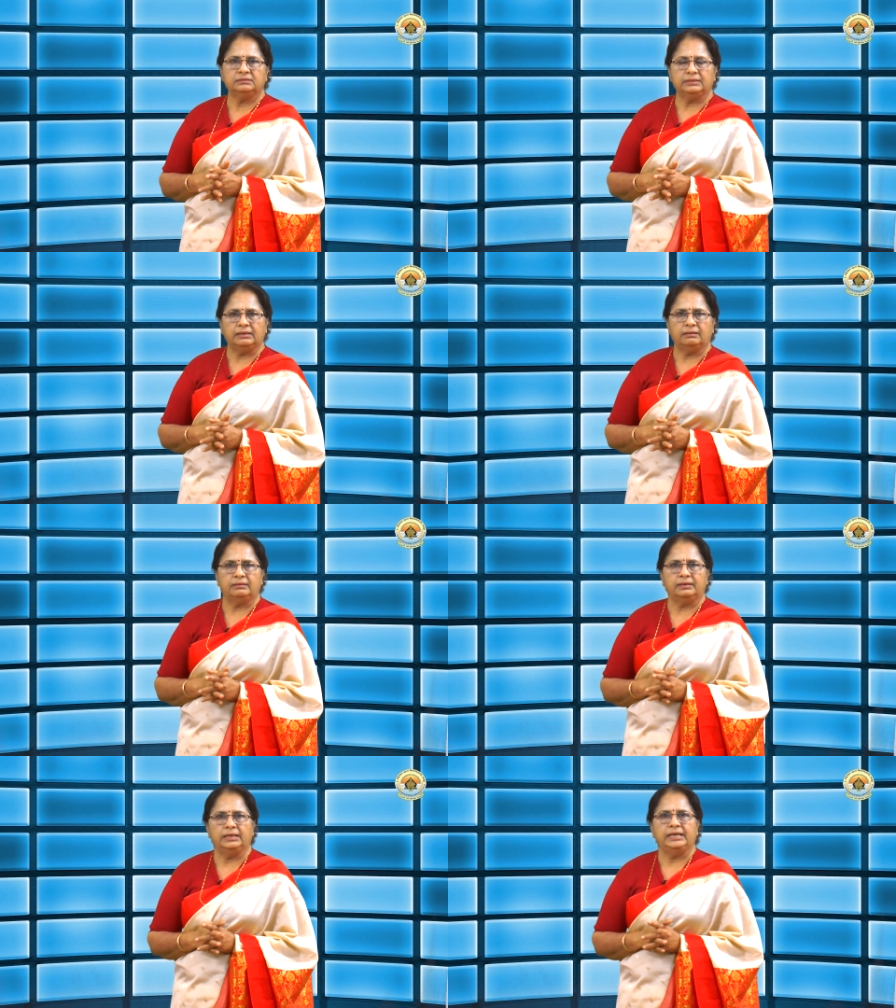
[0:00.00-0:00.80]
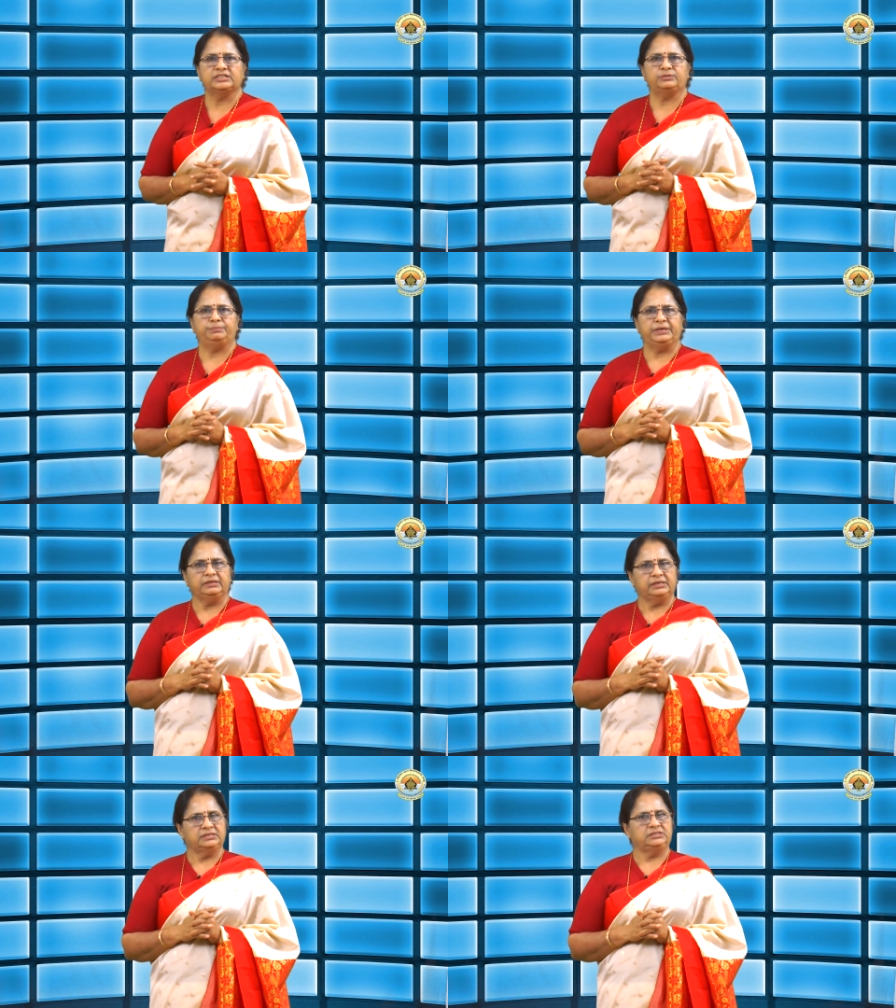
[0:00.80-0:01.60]
they are
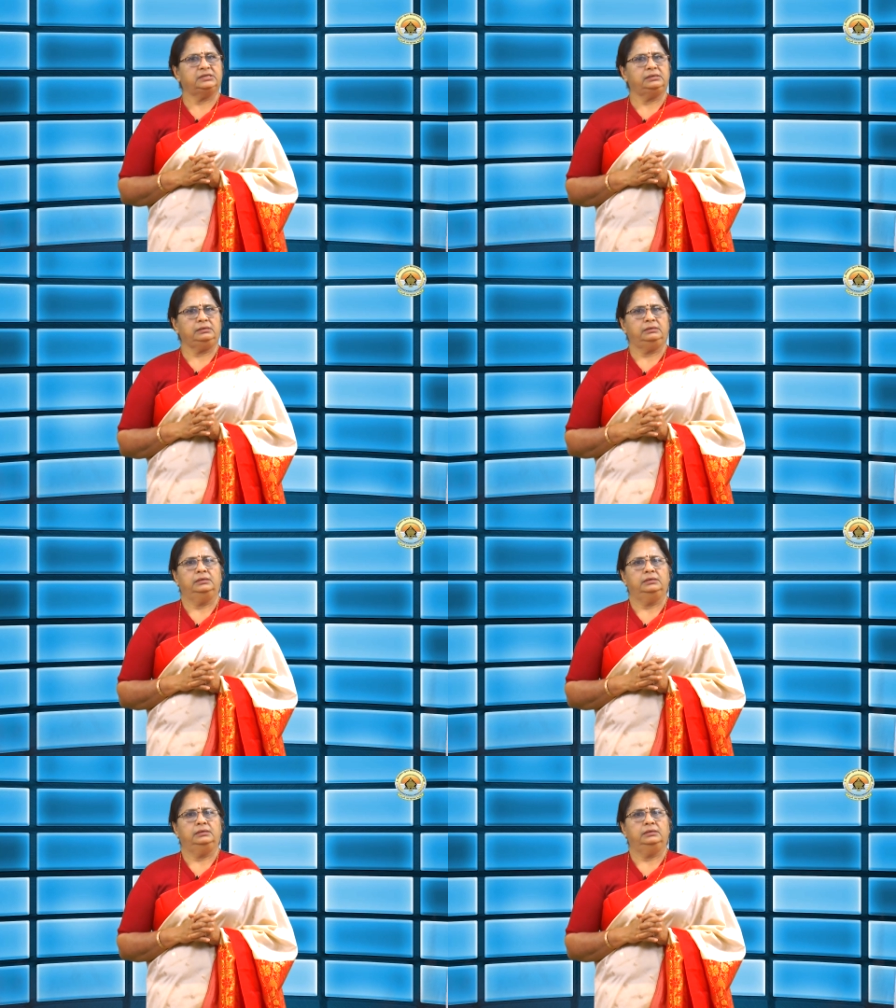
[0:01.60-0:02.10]
experiential,